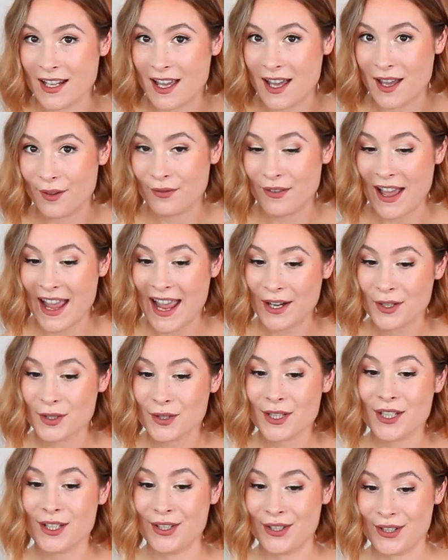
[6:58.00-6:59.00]
enough, I
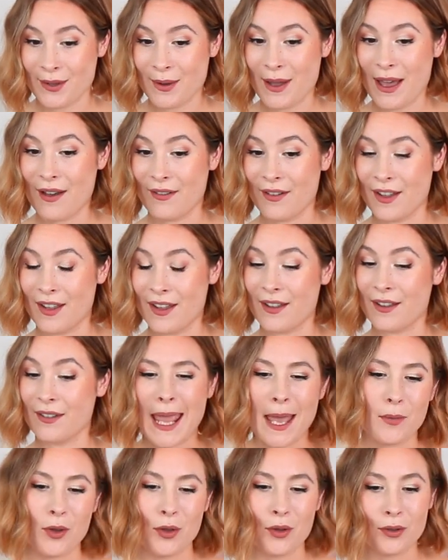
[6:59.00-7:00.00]
actually do have a
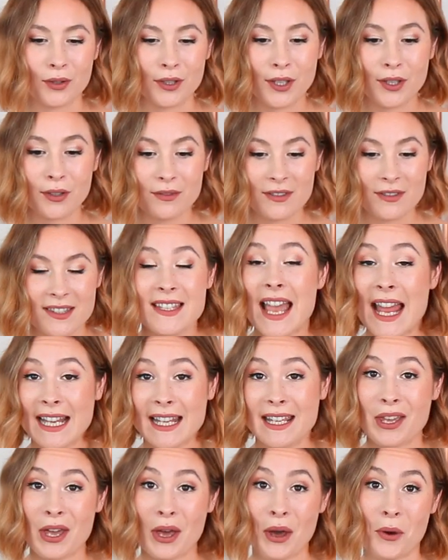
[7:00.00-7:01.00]
camel
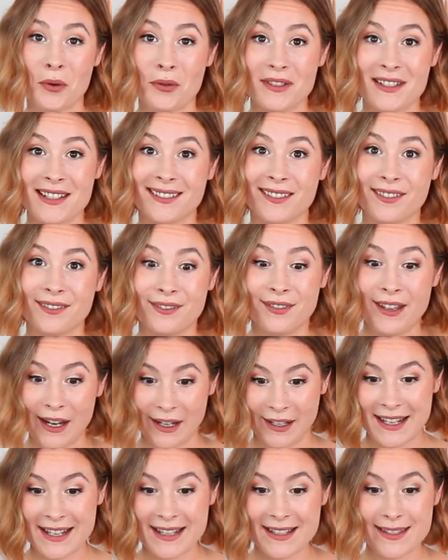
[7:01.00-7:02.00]
teddy coat,
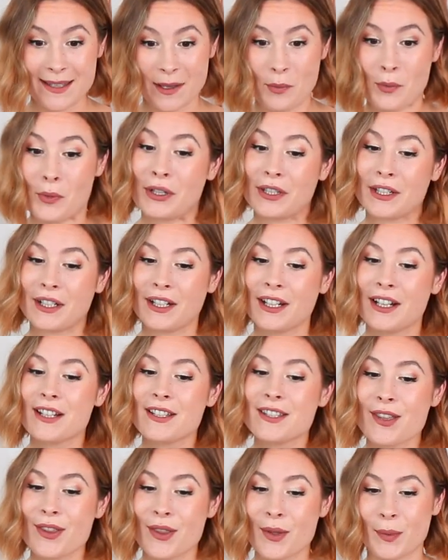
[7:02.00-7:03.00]
very similar
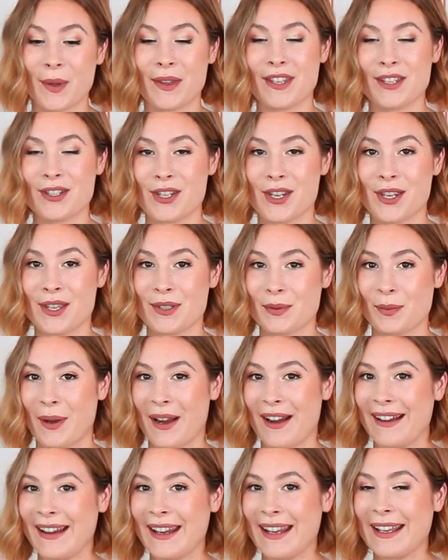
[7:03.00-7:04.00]
to the one that she is
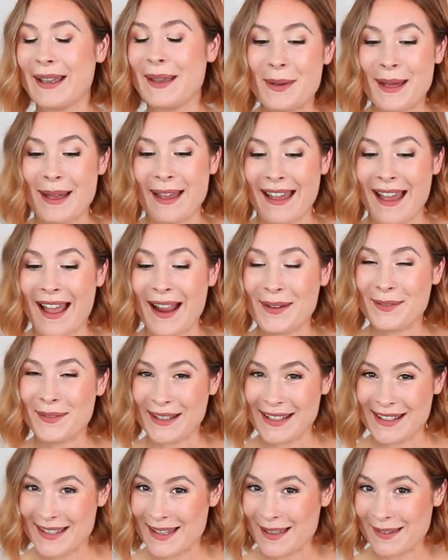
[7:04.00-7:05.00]
wearing, but I
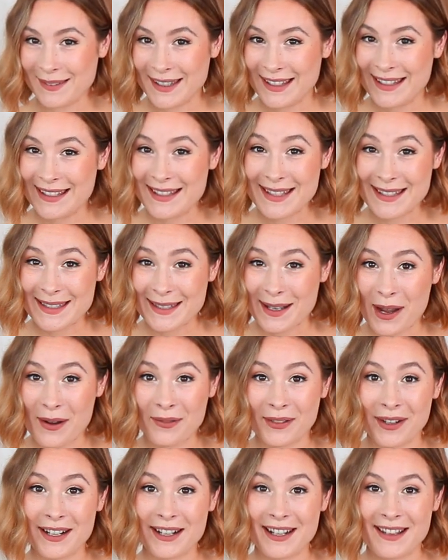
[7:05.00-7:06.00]
recently
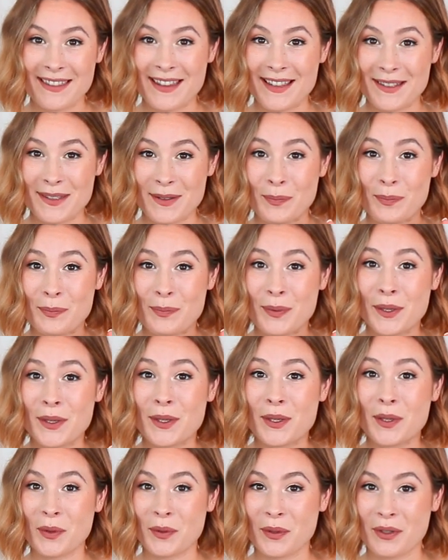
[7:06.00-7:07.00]
discovered this
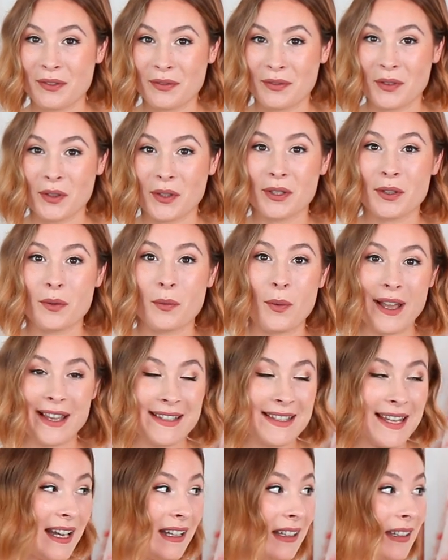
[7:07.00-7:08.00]
beautiful
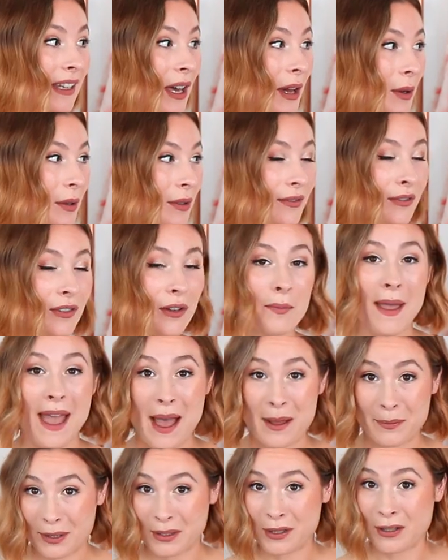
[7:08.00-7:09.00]
white teddy coat from
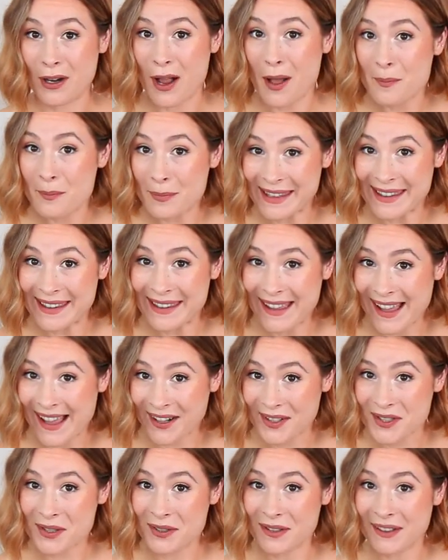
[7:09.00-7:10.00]
Abercrombie,
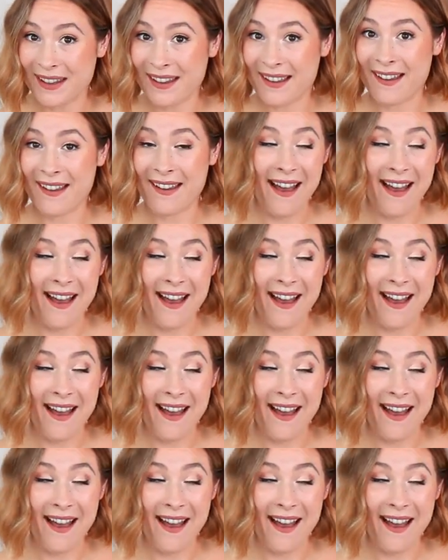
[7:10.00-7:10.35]
actually.